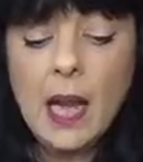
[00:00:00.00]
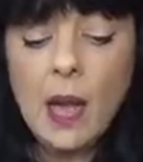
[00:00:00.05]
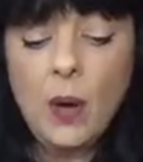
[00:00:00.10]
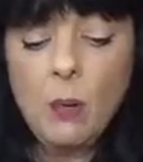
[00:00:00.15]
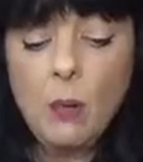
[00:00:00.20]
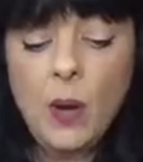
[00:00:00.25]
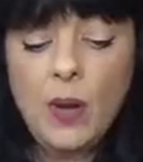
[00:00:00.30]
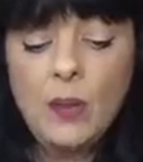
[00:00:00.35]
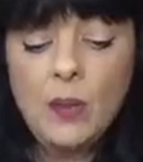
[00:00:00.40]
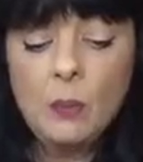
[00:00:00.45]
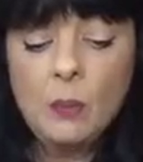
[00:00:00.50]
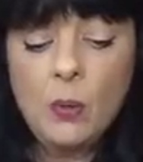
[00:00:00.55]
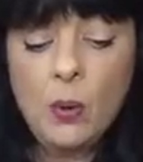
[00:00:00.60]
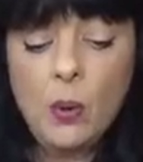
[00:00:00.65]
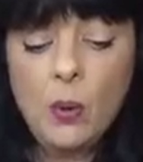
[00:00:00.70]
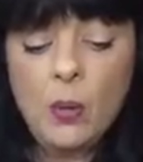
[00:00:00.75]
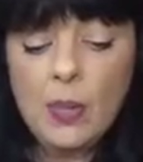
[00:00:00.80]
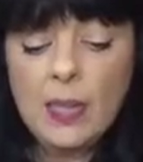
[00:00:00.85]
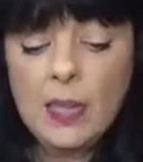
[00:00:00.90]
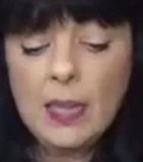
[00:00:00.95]
And when the
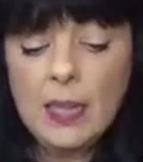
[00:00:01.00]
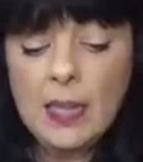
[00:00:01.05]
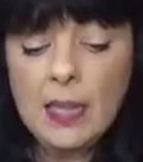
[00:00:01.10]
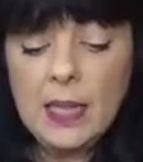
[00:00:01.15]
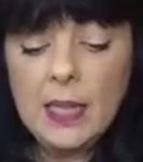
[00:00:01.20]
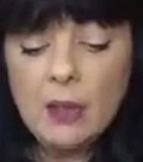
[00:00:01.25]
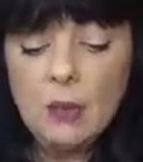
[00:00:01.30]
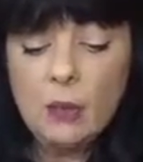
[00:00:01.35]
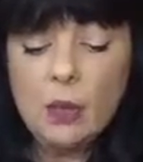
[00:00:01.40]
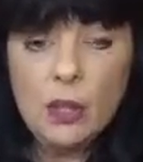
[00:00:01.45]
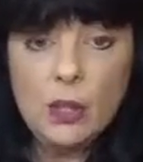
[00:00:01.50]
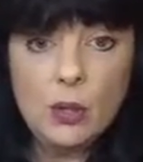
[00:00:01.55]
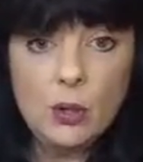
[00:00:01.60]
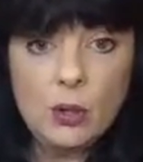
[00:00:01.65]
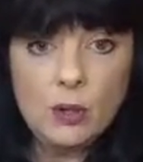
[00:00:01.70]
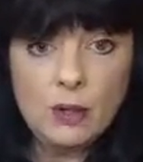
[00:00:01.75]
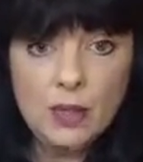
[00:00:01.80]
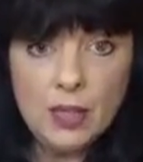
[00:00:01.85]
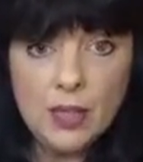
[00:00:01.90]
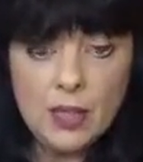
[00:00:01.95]
bowl is clean, we'll do
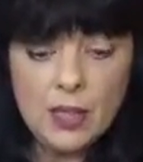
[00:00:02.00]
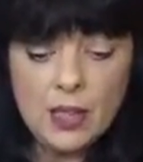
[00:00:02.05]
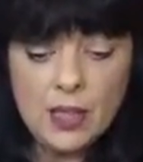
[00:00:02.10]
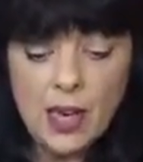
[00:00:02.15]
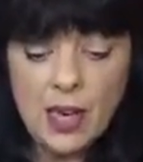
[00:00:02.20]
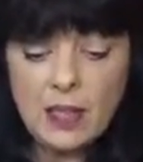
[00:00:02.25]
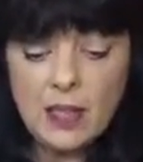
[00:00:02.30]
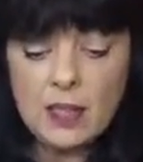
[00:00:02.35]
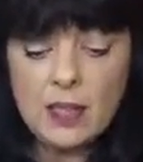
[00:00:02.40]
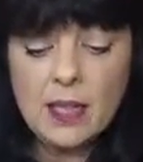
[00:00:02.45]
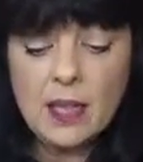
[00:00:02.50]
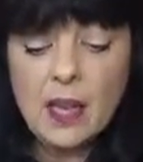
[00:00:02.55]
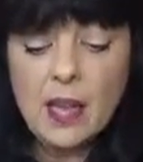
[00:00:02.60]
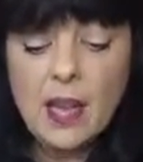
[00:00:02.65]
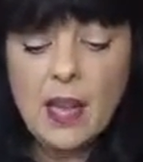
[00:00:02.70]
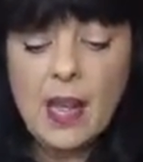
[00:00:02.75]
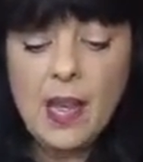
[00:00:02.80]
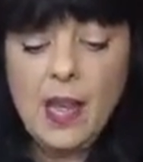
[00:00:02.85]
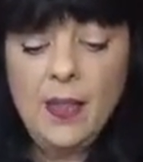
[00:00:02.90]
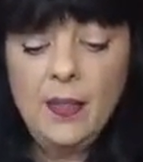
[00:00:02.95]
the finger test,
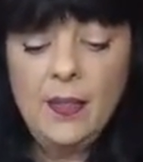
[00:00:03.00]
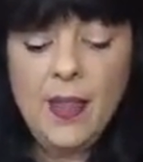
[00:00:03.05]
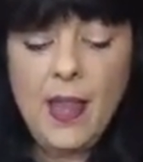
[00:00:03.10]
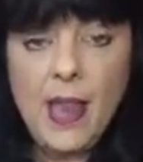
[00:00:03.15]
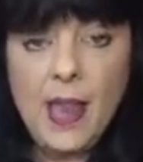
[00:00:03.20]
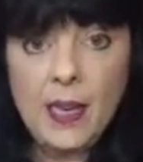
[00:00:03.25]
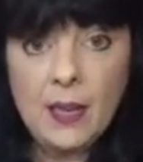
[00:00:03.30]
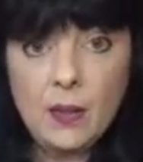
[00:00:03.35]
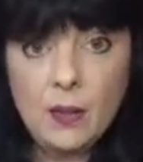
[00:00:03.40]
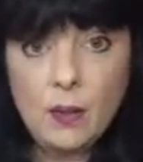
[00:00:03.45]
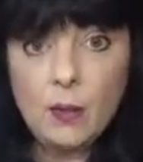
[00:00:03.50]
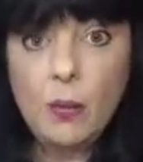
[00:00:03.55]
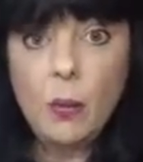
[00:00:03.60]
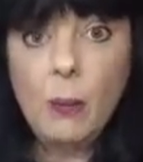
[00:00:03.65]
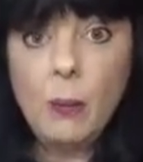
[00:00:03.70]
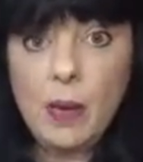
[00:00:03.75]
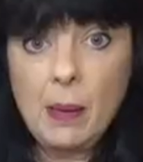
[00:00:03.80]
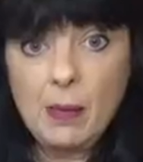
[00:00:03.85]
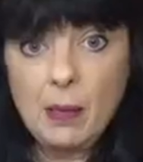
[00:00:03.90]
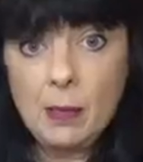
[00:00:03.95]
and then we'll
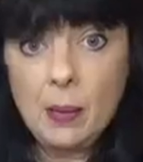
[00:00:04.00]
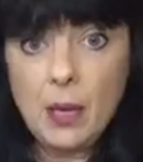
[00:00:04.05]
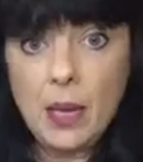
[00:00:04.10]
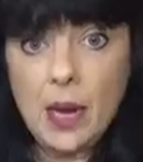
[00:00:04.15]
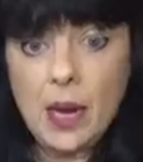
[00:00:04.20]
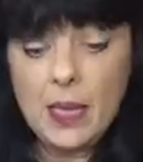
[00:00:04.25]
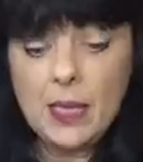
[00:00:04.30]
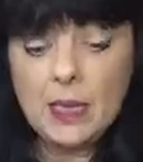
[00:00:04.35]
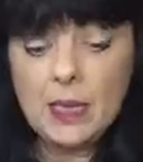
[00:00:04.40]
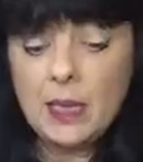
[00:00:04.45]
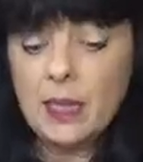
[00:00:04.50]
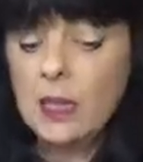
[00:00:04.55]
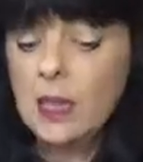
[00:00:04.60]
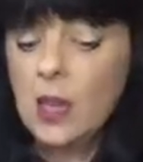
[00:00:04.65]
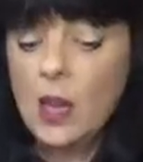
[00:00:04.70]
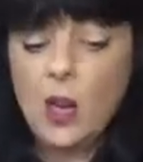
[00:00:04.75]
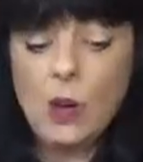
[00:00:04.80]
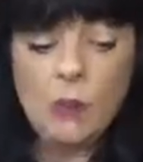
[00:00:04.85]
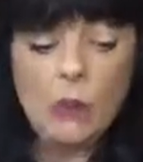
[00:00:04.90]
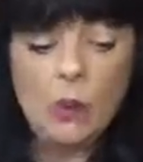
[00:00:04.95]
be able to put our hands in.
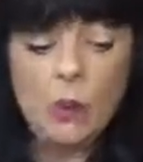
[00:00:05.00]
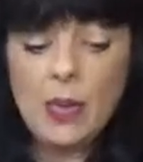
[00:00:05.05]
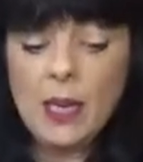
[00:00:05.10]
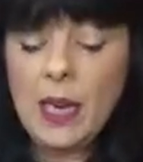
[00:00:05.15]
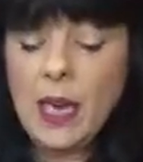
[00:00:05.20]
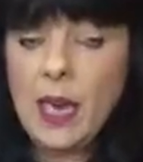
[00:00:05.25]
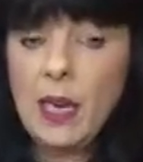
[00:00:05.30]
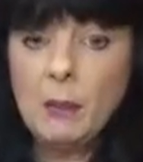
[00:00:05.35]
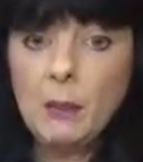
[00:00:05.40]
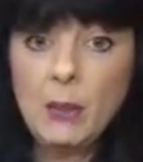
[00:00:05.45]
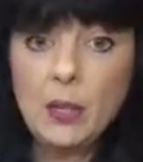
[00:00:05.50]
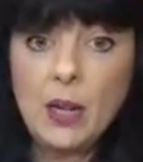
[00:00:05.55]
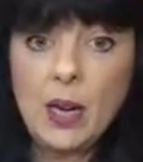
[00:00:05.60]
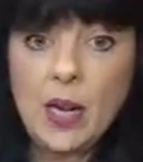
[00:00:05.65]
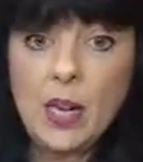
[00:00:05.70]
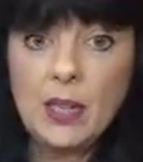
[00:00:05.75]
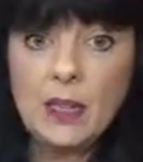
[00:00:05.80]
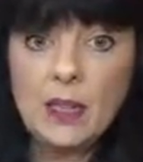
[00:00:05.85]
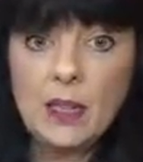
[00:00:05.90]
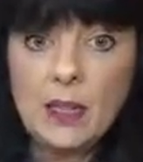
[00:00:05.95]
But we can't put our
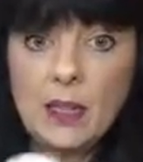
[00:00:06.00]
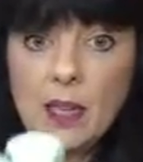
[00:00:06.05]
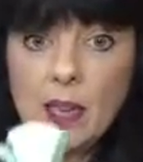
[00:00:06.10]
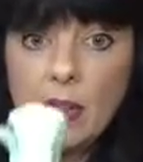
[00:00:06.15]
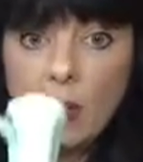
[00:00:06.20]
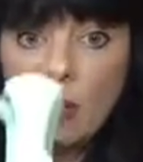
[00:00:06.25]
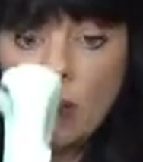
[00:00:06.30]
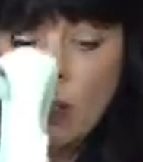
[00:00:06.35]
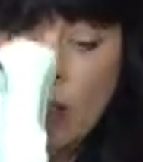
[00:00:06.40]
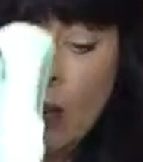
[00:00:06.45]
hands in now.